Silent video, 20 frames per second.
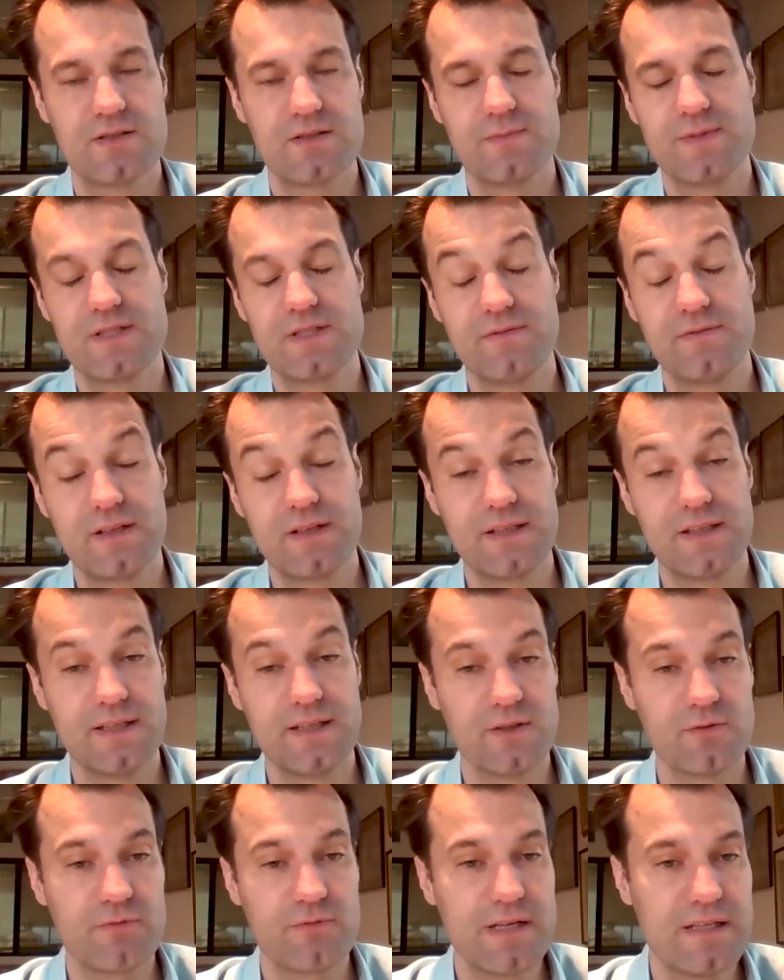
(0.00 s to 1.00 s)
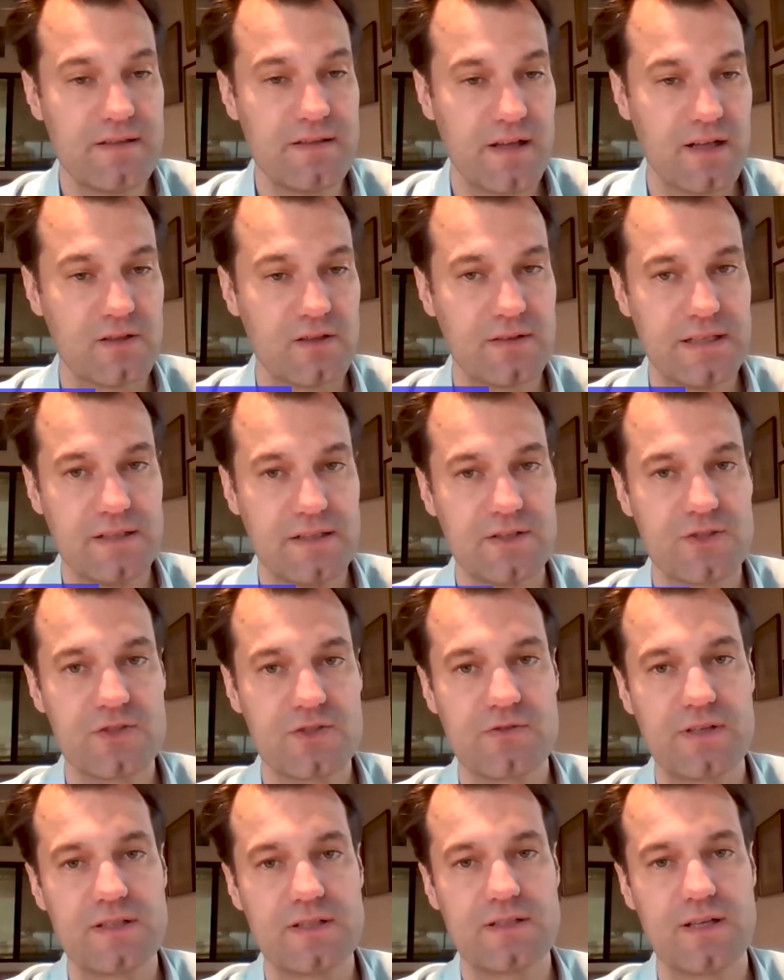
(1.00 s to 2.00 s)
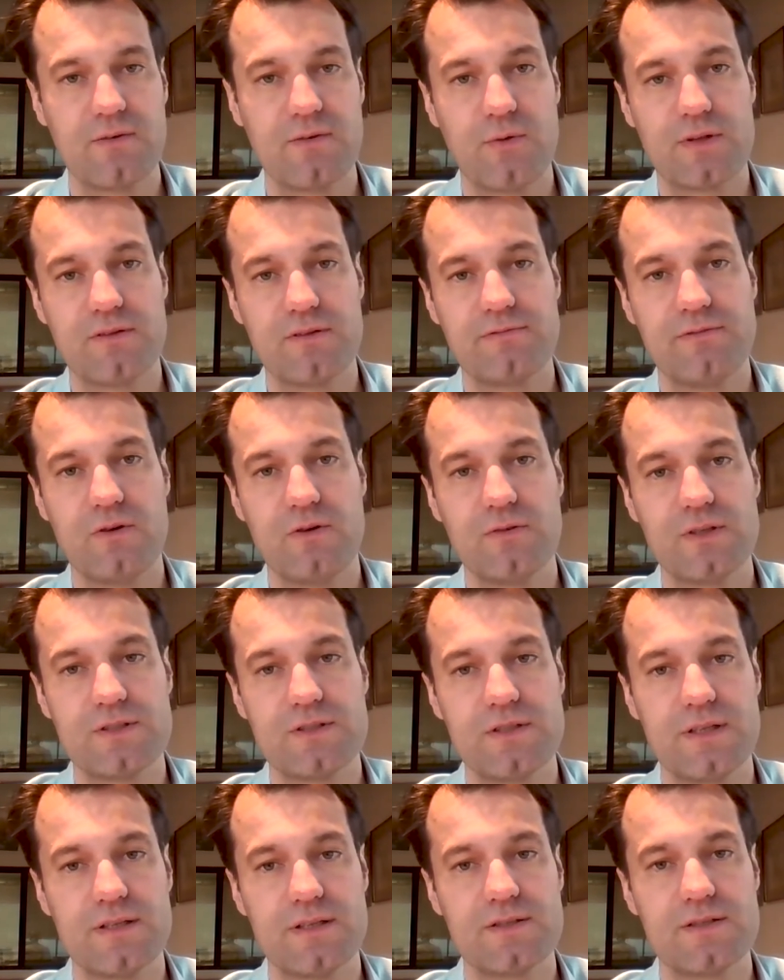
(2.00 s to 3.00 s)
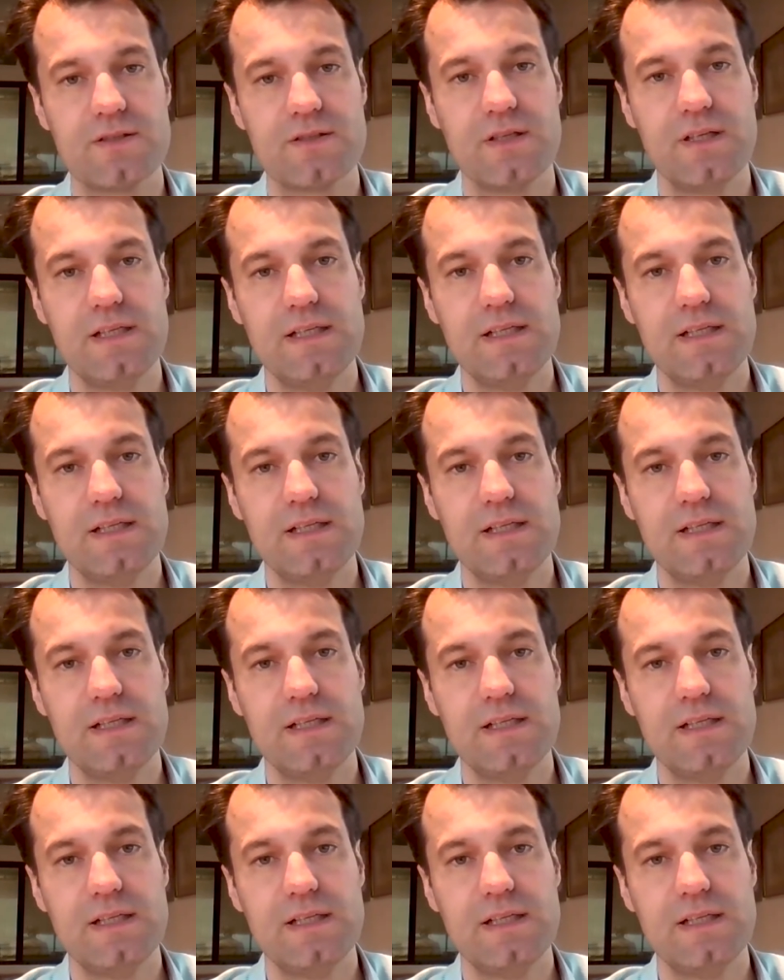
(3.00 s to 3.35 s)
specifically in the retail industry, kind of where the focus is.